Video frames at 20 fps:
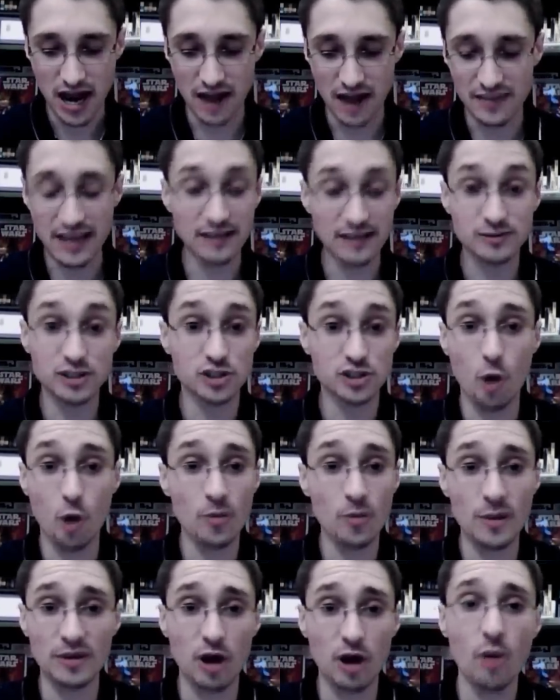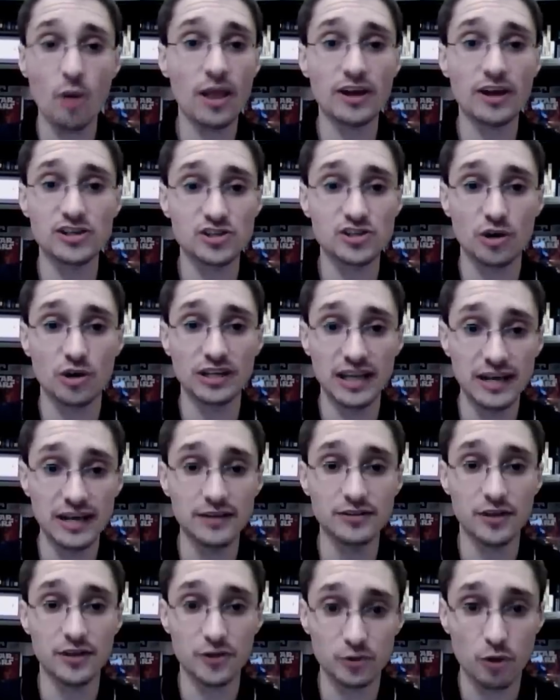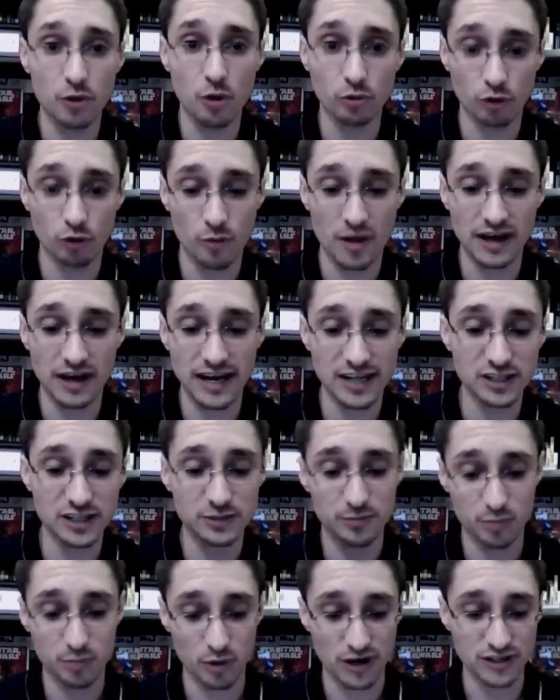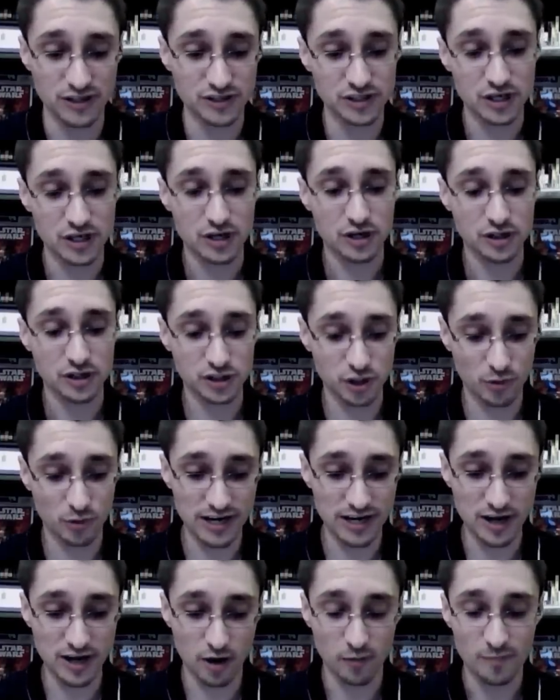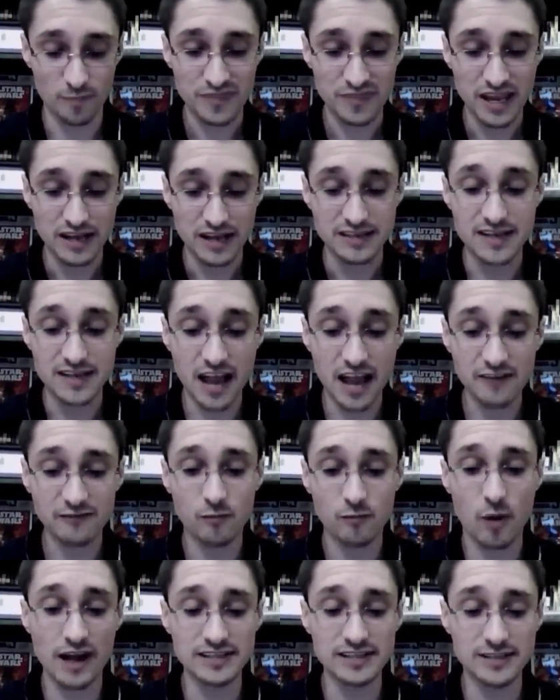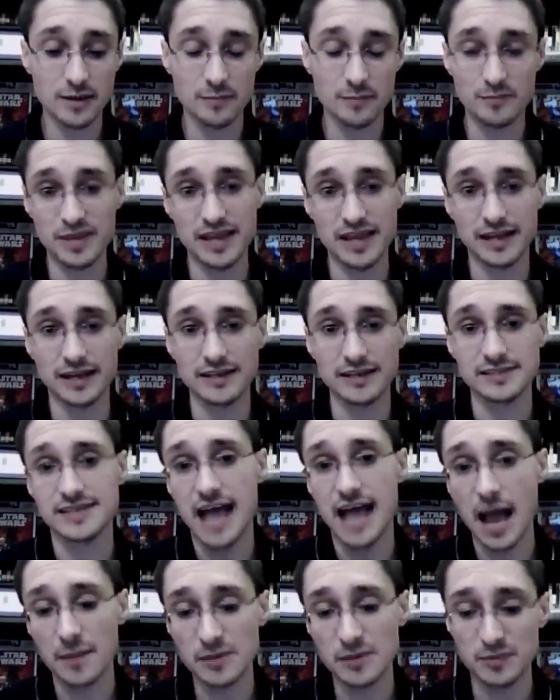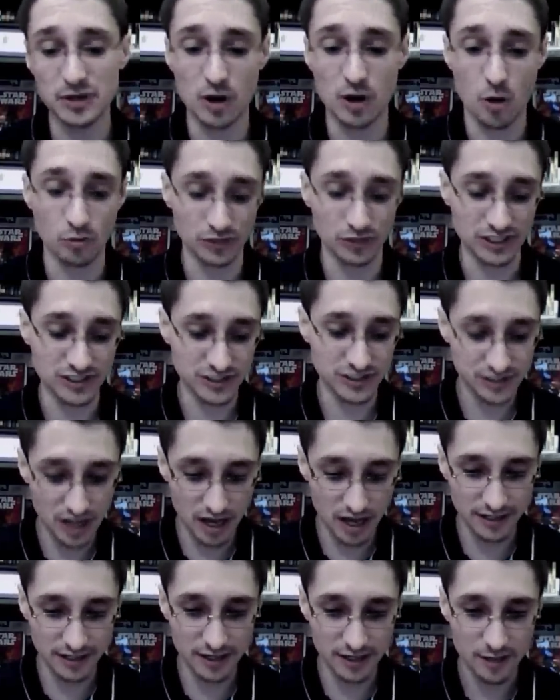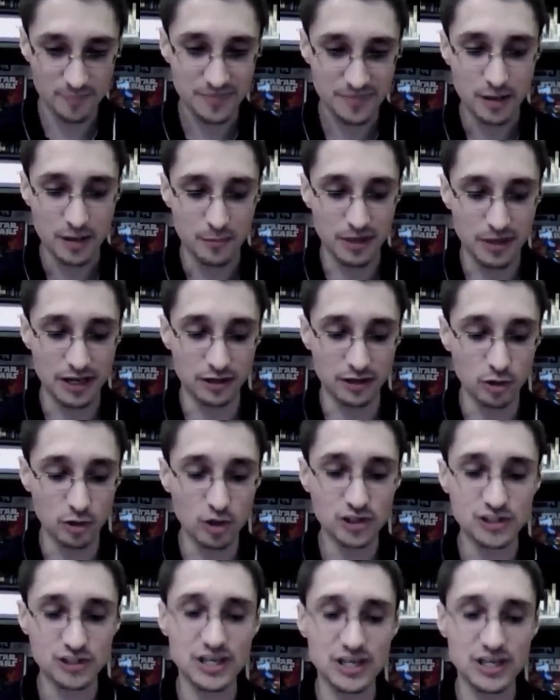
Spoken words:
And they just open up an all-out assault in the throne room against Prince Sereno. Knife winds up being zapped, but only stunned, but it looks